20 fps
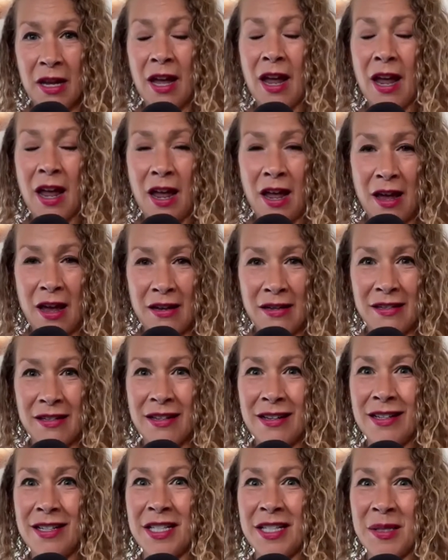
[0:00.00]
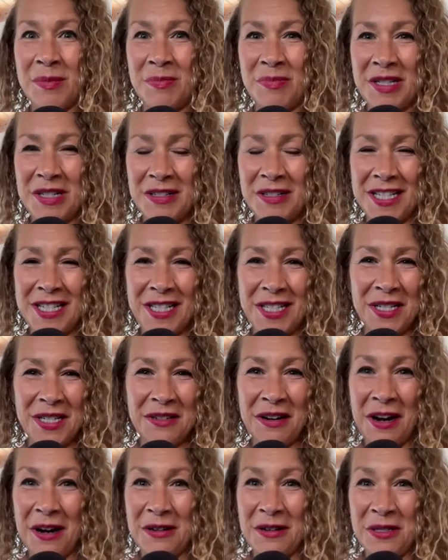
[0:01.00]
and experience your
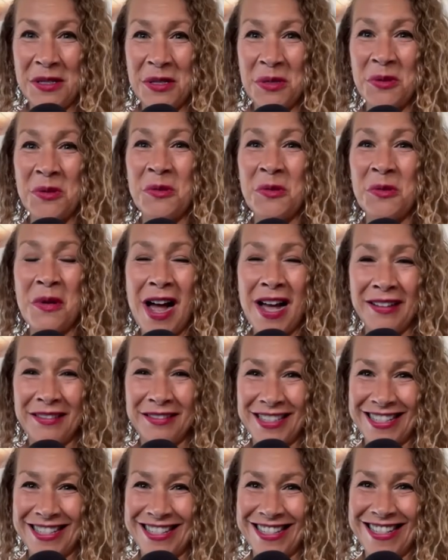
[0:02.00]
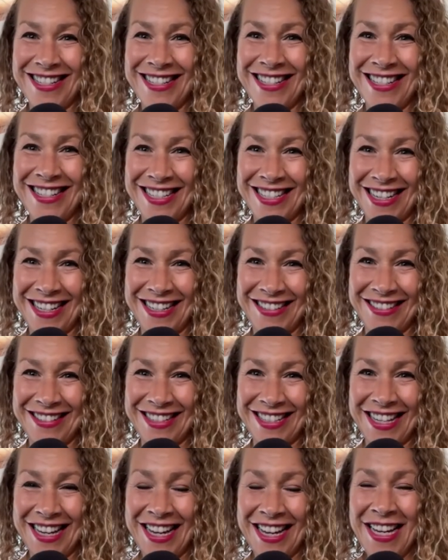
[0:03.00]
heart's wildest desires.